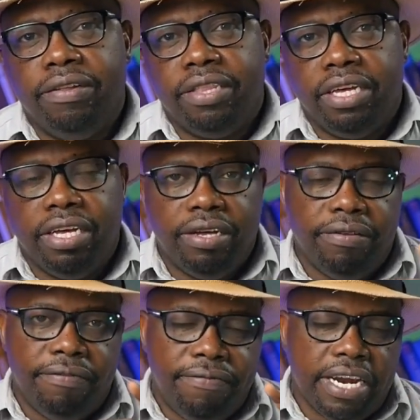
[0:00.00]
the
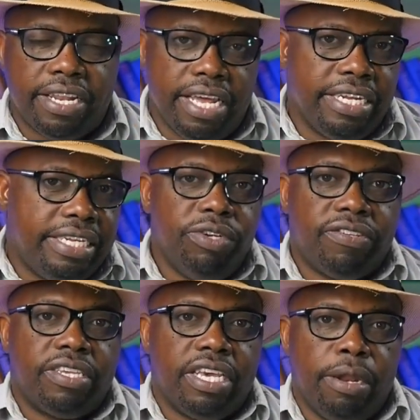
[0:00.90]
fact that
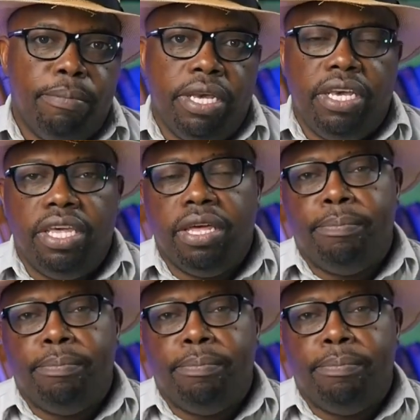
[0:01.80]
risk can be either